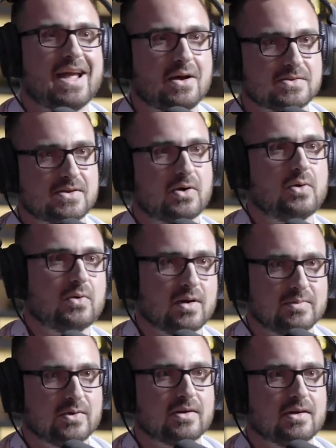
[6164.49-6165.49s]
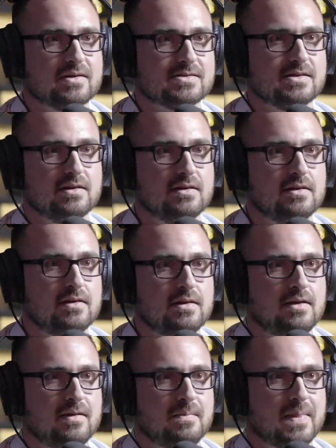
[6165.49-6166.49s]
announce their own cryptocurrency.
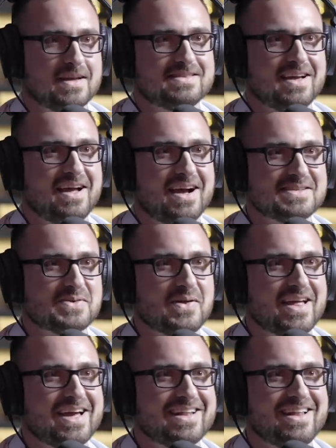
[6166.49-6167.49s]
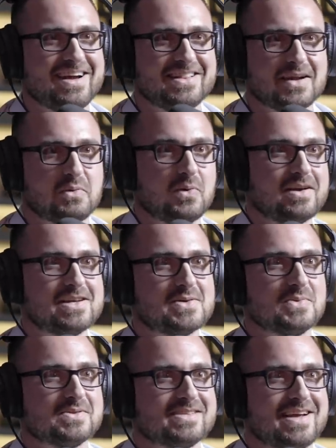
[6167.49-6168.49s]
They when? said I saw that headline like we're
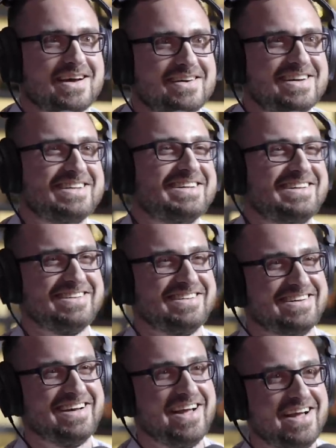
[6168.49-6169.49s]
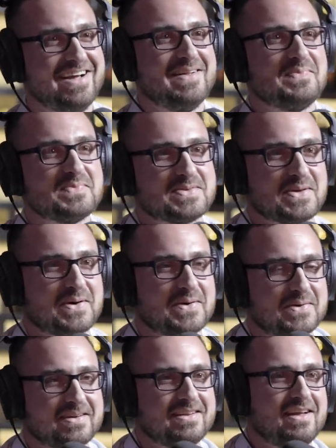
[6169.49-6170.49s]
equals now. Really?
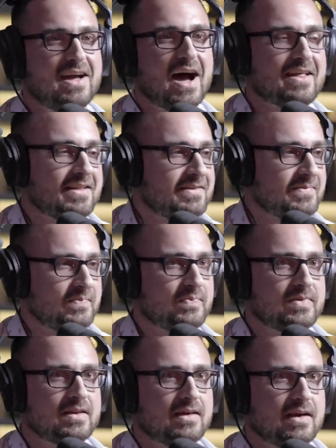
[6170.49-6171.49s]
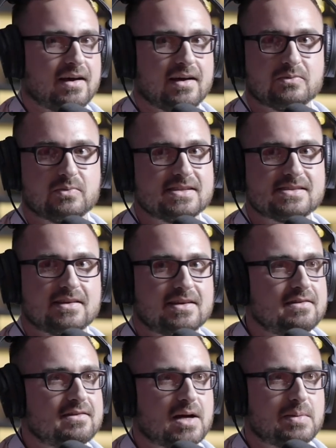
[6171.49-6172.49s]
So when was I, this? Uh,
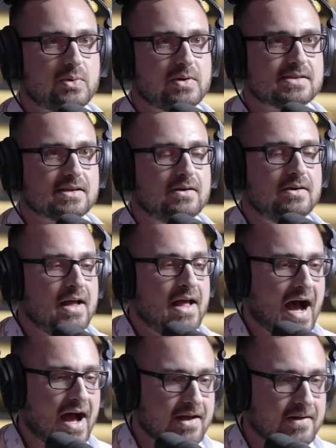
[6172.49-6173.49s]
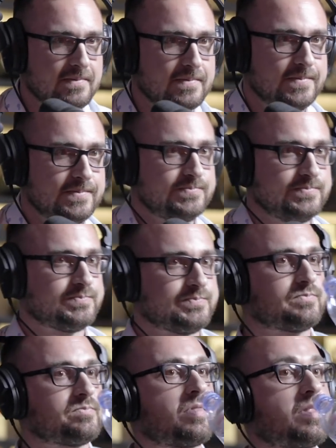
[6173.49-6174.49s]
recently, a couple weeks ago. A, a good friend of mine is
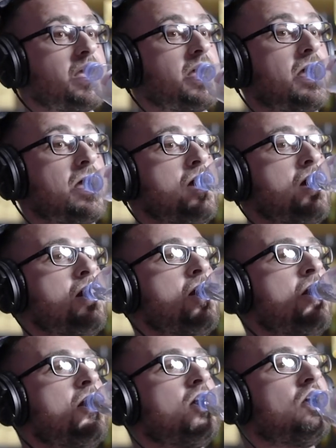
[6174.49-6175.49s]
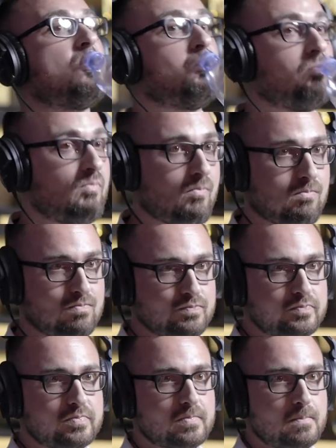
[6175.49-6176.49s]
telling me to buy Litecoin
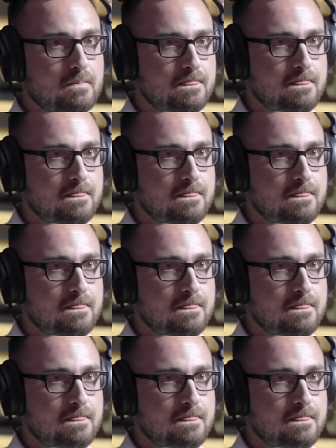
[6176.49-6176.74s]
right now,